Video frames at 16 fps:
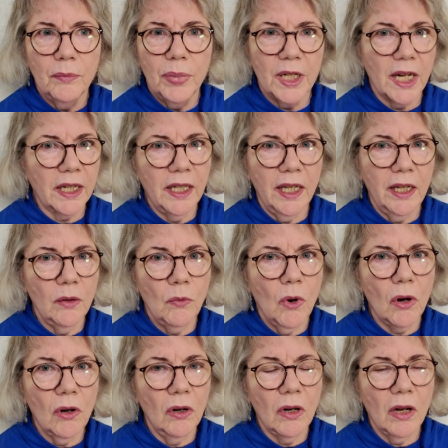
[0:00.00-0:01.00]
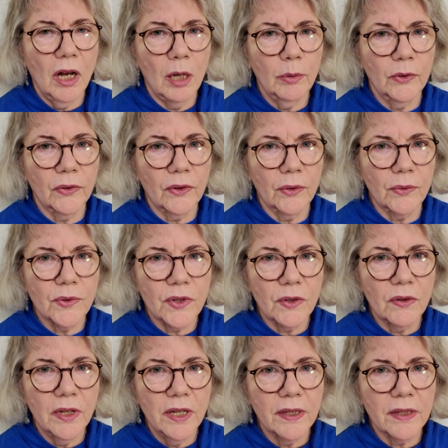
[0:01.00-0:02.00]
but I can't walk on cobblestone
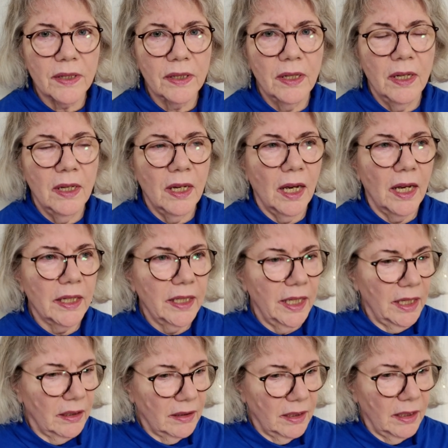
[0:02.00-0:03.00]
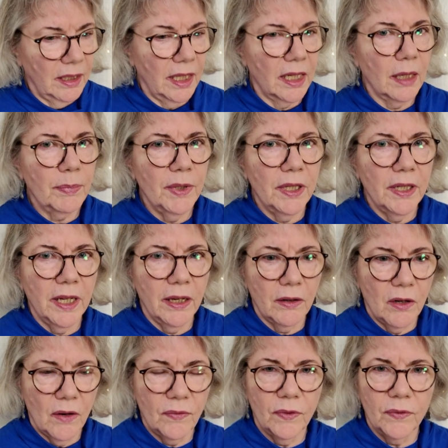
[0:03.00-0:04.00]
streets. I can't get up and
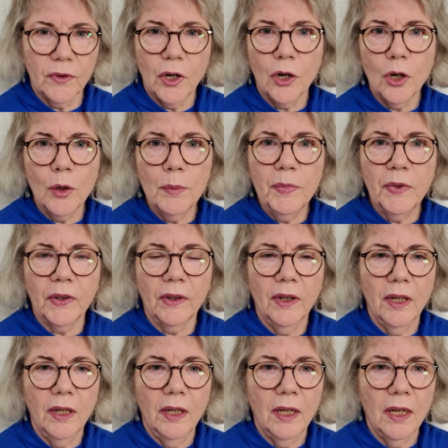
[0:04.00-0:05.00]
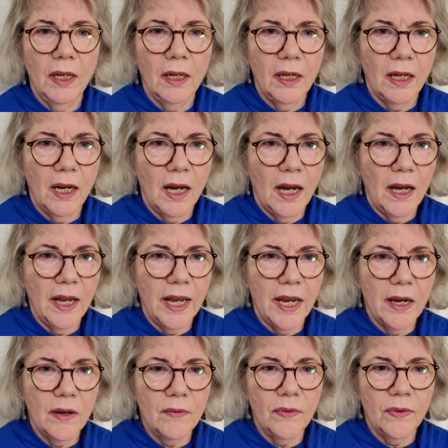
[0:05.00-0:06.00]
down off of curbs. I
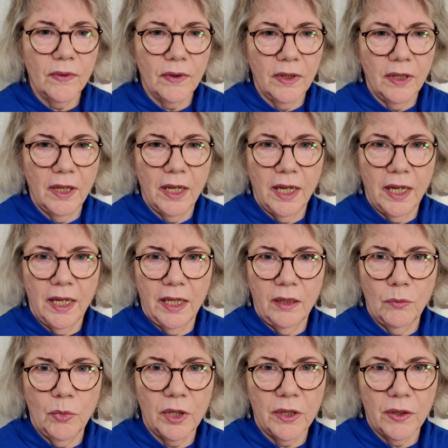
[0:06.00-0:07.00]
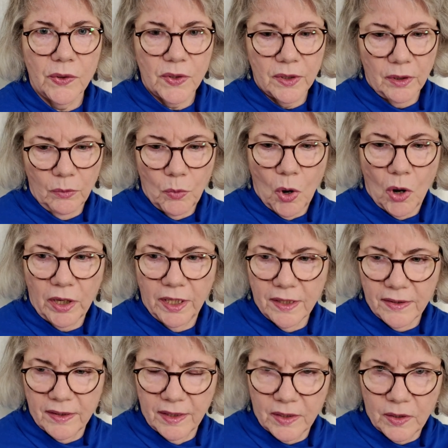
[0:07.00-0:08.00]
have one of those little
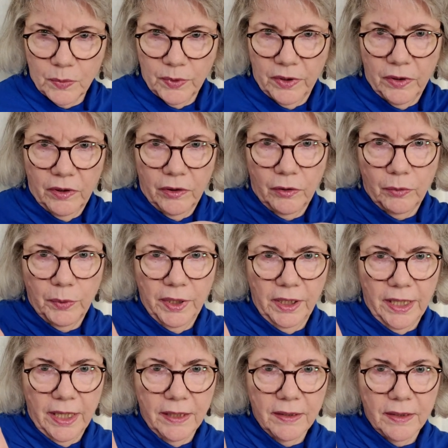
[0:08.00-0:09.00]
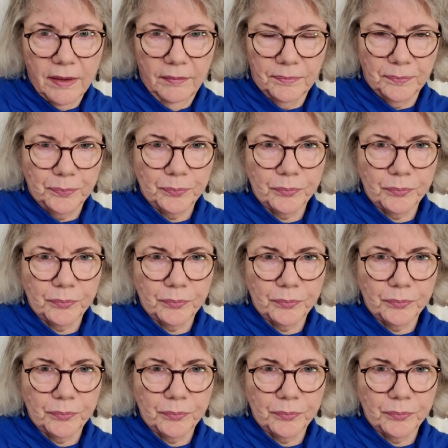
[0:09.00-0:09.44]
walking sticks with 3 legs.